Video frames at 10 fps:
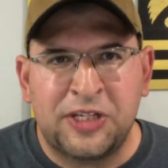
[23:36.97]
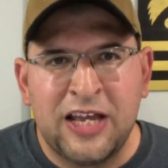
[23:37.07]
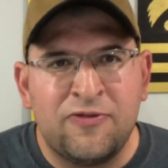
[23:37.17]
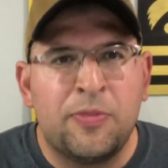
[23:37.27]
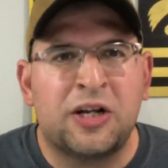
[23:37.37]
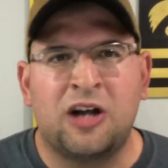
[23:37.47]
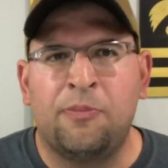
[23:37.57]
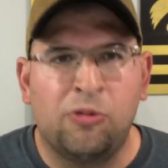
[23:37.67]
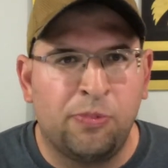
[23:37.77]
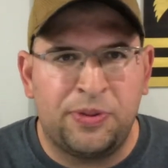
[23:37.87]
Give him a
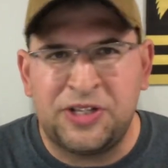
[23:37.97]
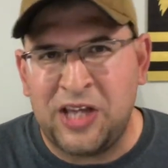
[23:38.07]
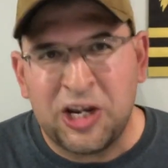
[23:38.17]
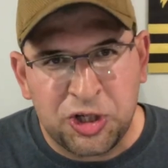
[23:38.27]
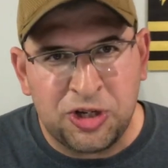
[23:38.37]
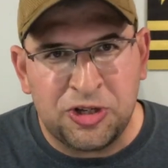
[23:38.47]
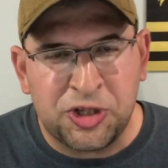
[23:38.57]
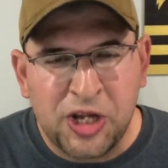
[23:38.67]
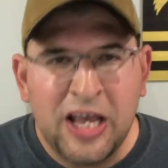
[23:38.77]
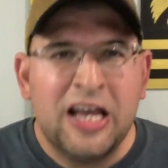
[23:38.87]
couple
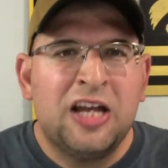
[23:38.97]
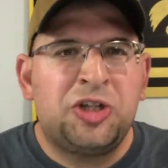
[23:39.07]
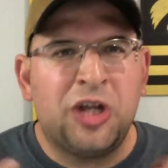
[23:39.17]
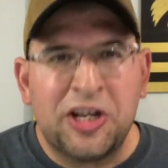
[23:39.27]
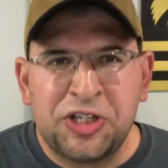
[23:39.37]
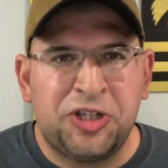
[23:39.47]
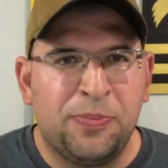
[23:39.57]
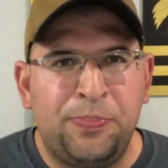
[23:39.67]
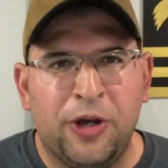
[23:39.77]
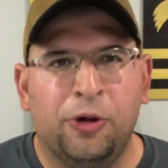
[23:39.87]
possessions just to
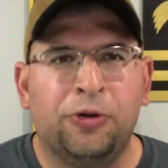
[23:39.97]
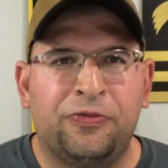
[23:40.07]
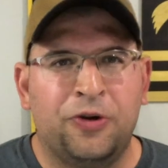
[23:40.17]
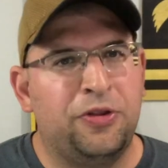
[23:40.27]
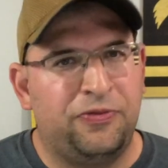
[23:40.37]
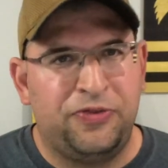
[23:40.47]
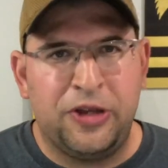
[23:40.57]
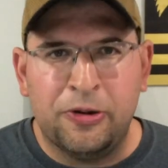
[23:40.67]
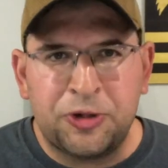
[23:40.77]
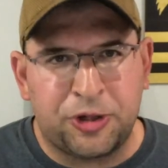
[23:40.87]
build for the
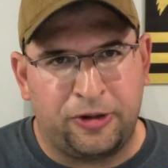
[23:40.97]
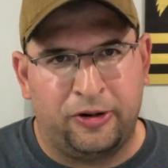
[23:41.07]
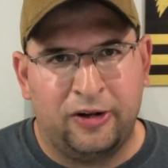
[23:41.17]
future.